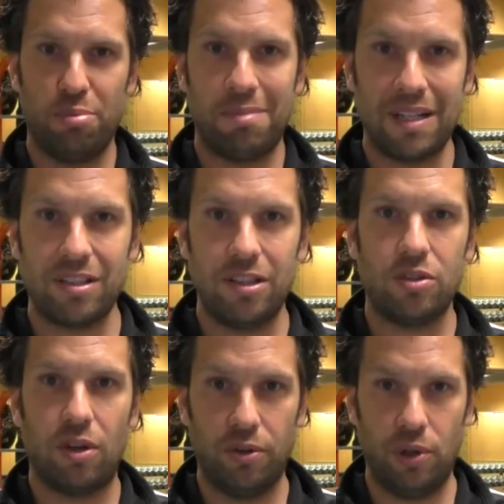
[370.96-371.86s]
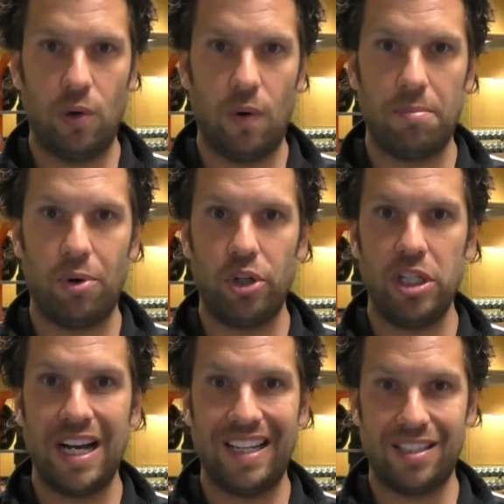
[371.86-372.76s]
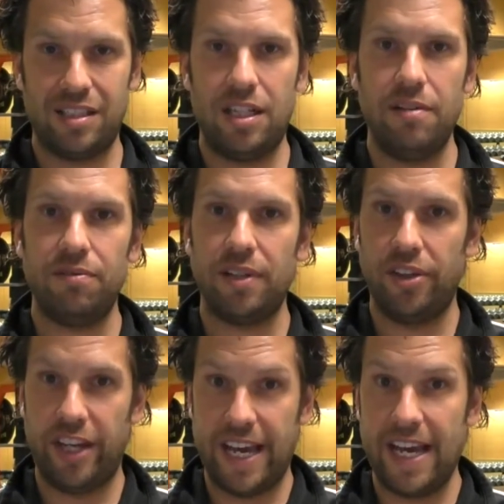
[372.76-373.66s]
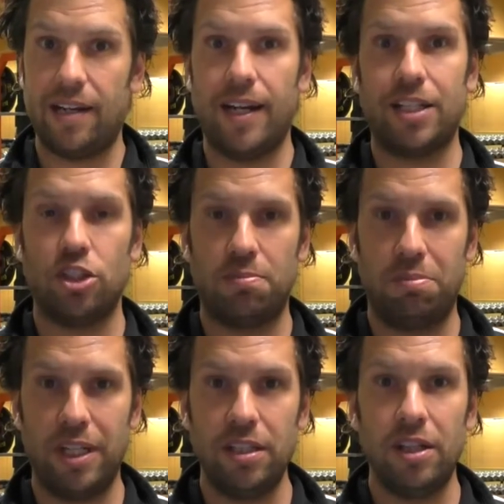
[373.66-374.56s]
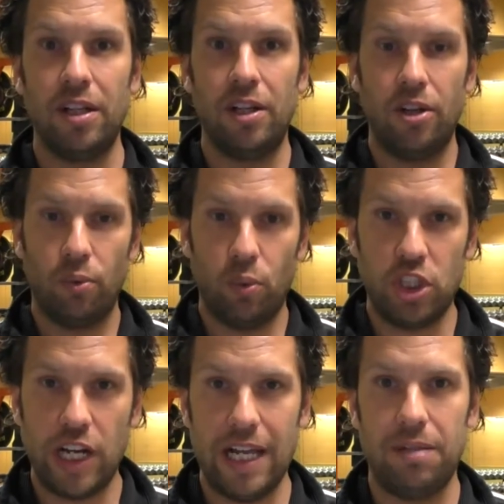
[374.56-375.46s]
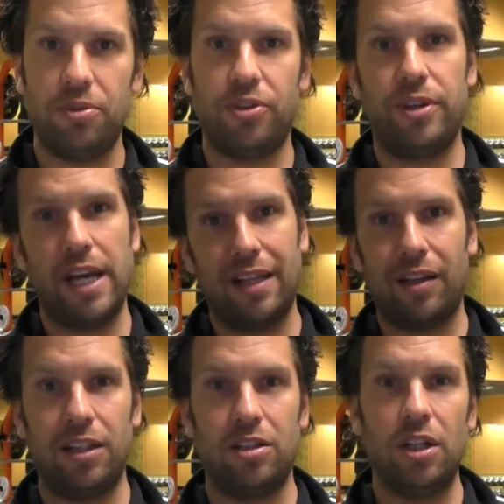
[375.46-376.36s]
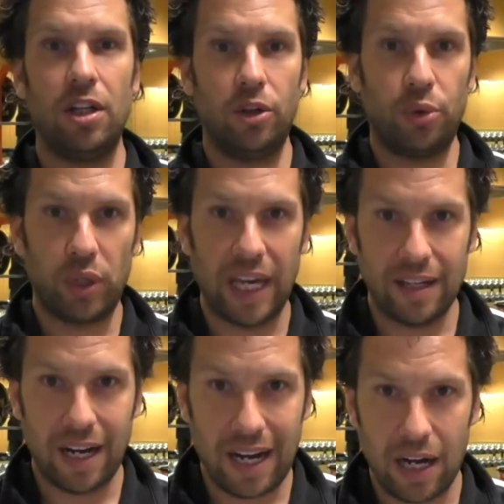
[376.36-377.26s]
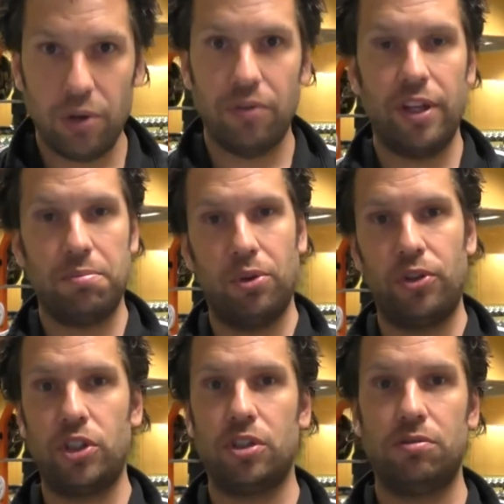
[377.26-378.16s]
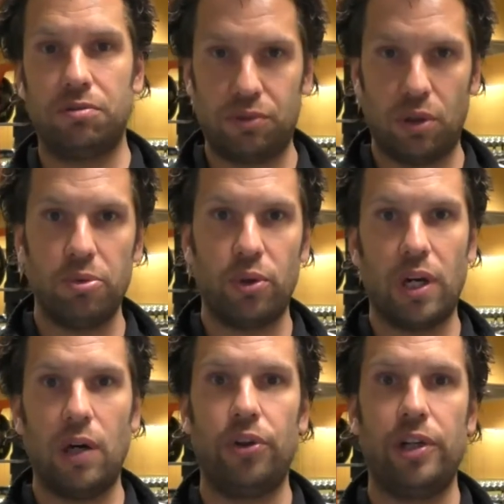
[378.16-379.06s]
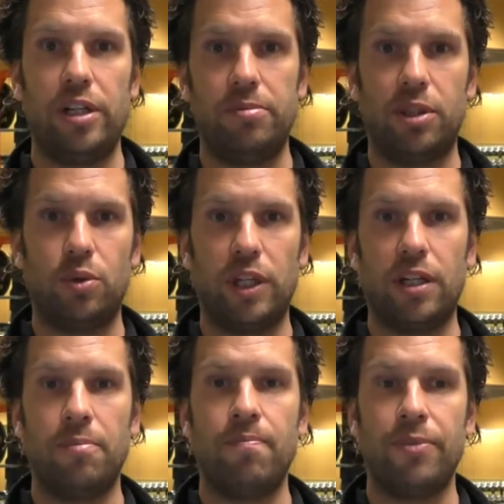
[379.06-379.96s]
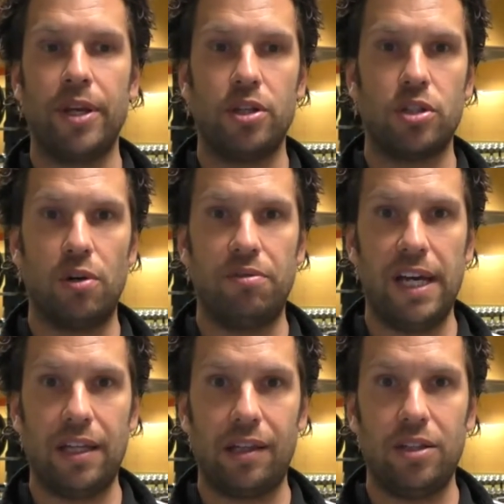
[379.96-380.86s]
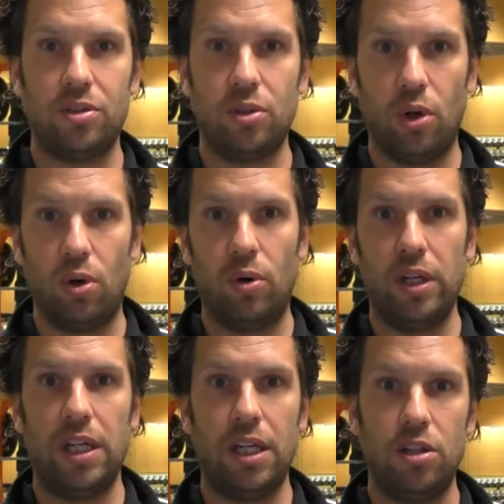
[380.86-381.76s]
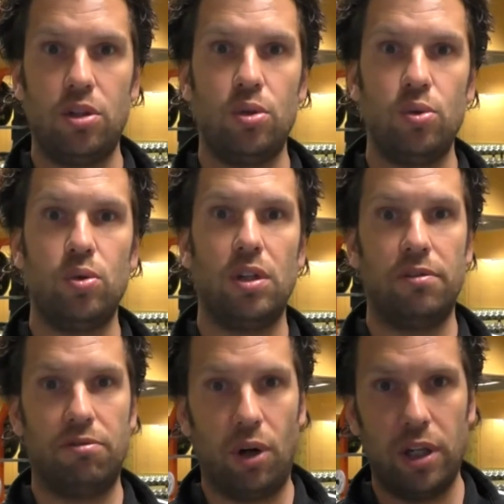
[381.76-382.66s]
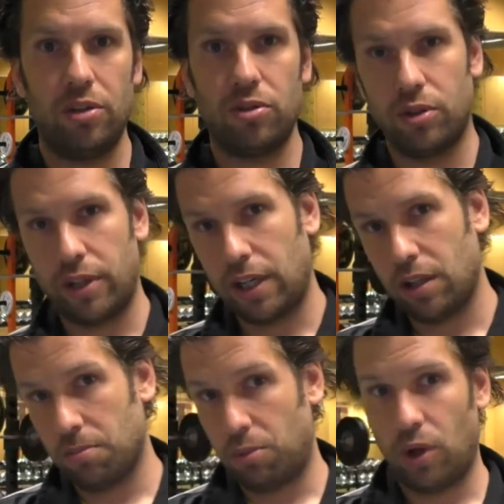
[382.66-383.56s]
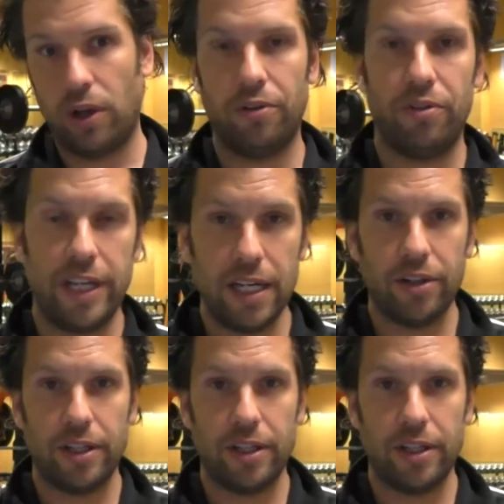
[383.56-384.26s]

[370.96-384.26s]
the muscles of the lower body are stiff and they act like a spring, which helps the athlete to get out of that position from the ground a little bit quicker. So if athletes go into a volley, so taking the ball out of the air,